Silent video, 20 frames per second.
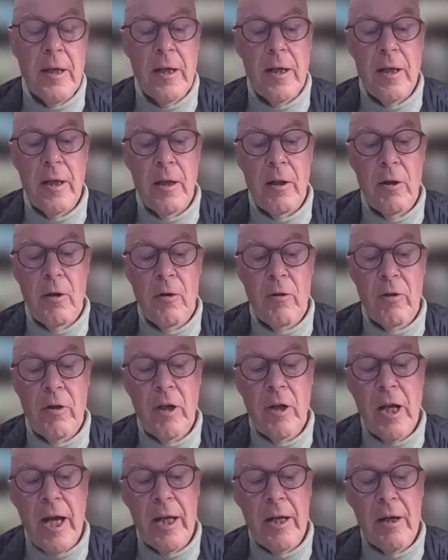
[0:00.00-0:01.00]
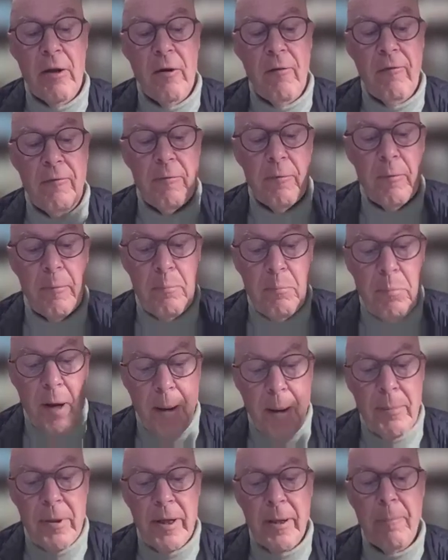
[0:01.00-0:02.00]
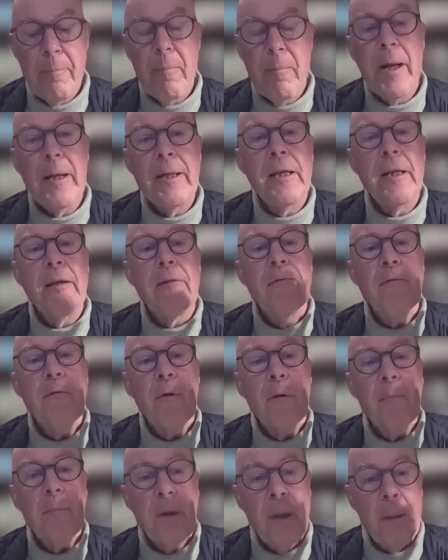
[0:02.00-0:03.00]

along the line of public money for